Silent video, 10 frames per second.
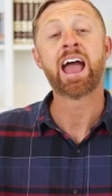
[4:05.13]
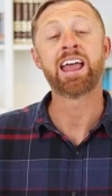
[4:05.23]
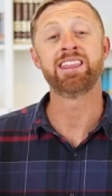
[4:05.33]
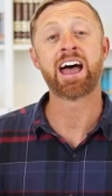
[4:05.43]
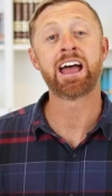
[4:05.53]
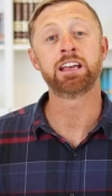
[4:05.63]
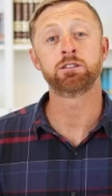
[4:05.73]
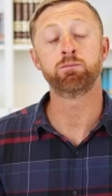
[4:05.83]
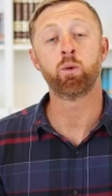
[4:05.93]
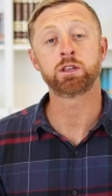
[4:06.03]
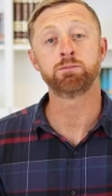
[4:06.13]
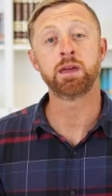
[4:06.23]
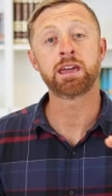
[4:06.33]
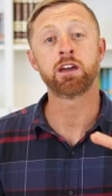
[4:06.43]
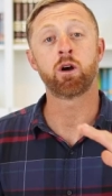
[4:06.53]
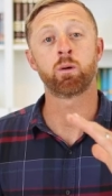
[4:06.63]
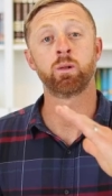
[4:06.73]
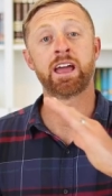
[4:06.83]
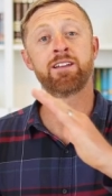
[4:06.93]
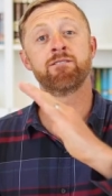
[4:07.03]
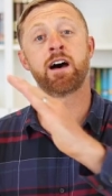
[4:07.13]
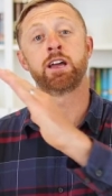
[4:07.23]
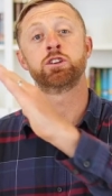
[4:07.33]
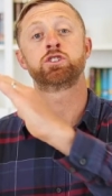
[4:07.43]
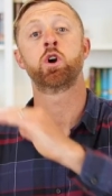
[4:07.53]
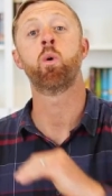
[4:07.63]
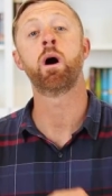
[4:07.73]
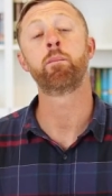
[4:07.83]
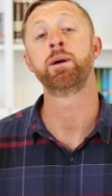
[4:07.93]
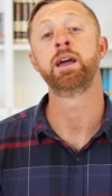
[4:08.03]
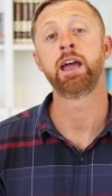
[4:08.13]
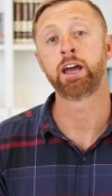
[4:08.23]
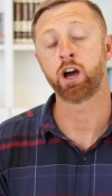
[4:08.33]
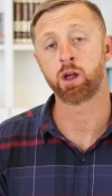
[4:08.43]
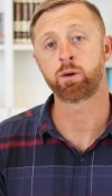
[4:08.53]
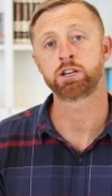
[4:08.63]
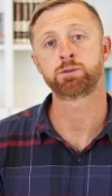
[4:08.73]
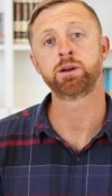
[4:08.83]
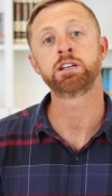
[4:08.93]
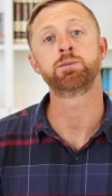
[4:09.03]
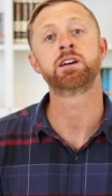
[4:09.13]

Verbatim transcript: And that is what's making our land values go up in Colorado Springs,